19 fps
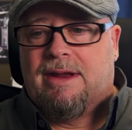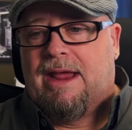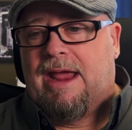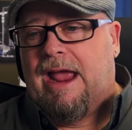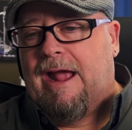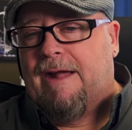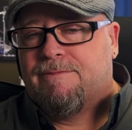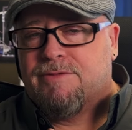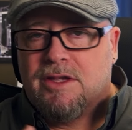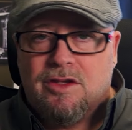
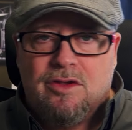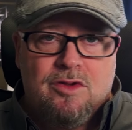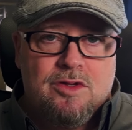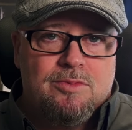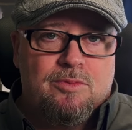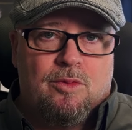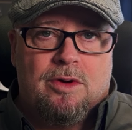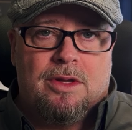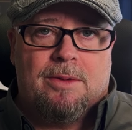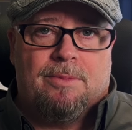have to use
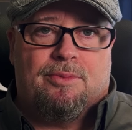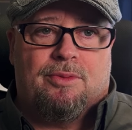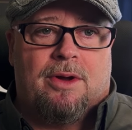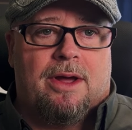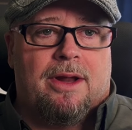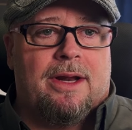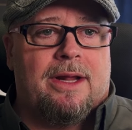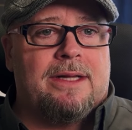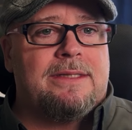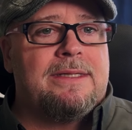more of the
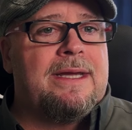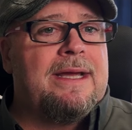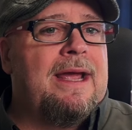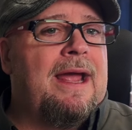product,